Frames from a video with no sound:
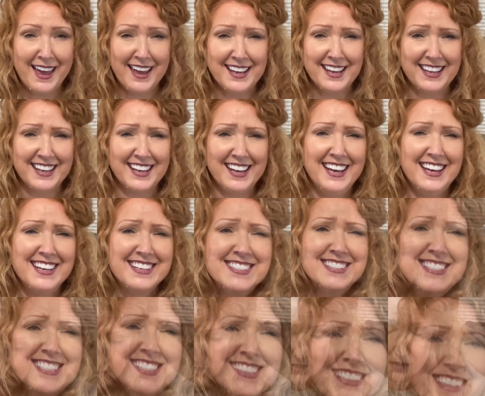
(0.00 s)
make
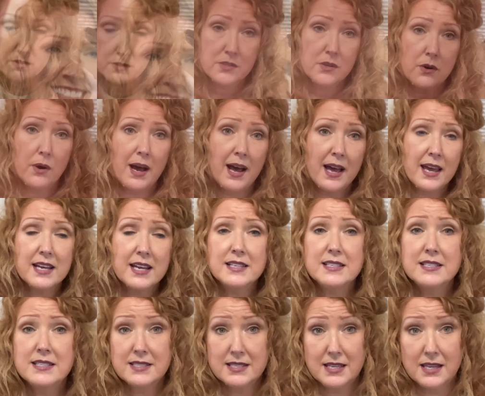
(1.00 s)
it. So I had
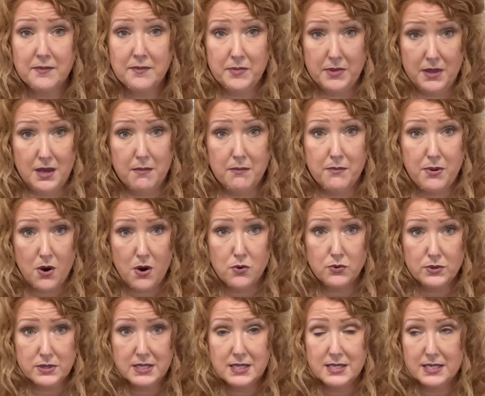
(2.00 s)
seen them
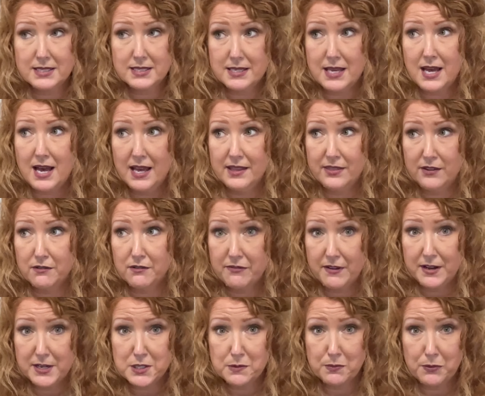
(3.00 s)
post this on their
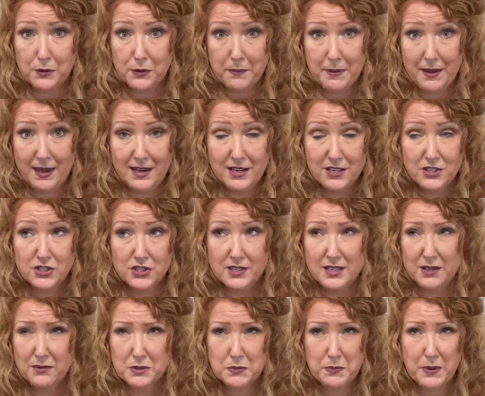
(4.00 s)
Facebook page and
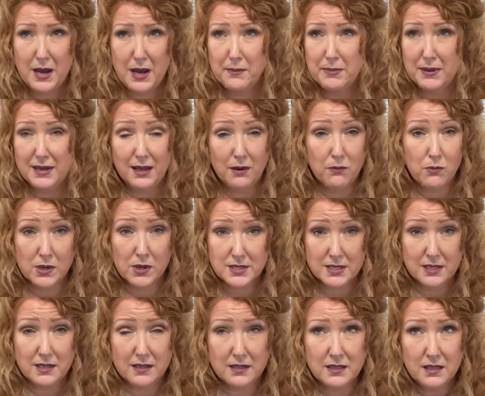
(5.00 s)
it was probably, it
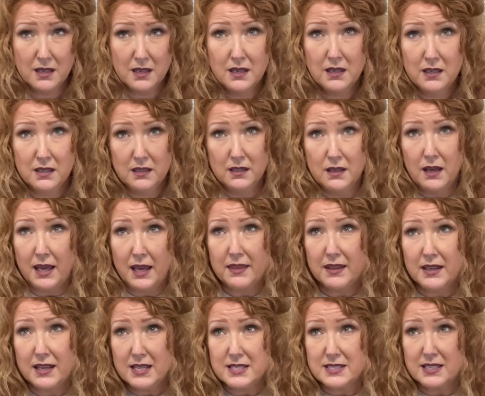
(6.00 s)
wasn't, I
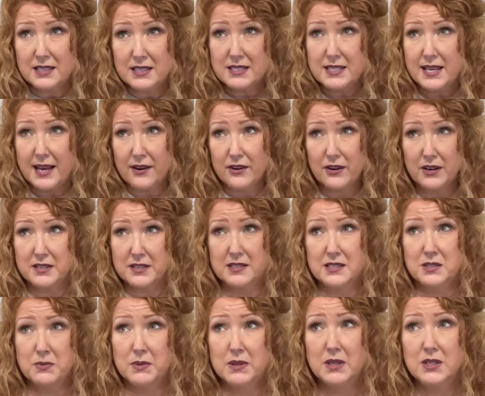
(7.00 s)
think he said Saturdays
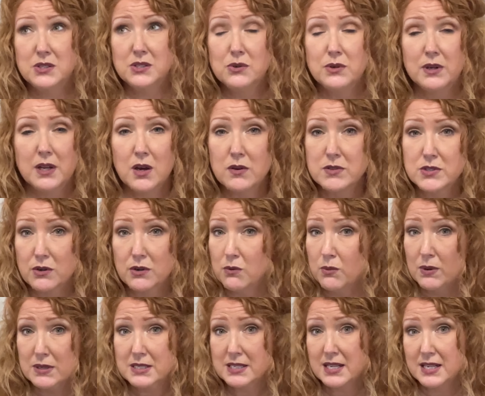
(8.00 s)
is when they do it. So it
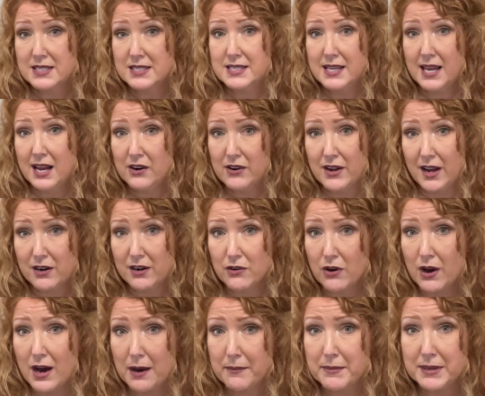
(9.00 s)
wasn't on Saturday. I don't know
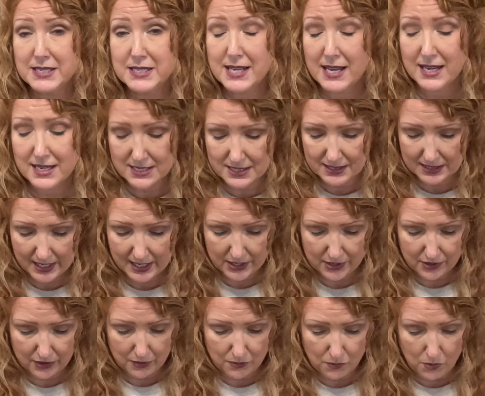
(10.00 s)
how many days
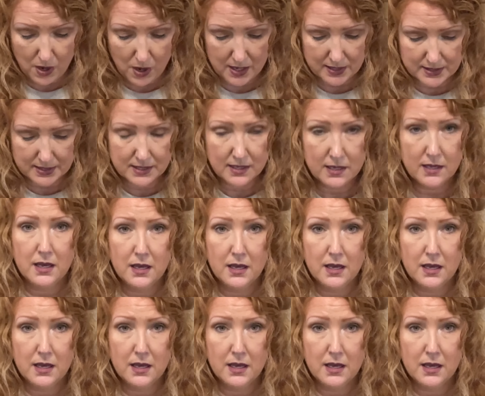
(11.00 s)
later it was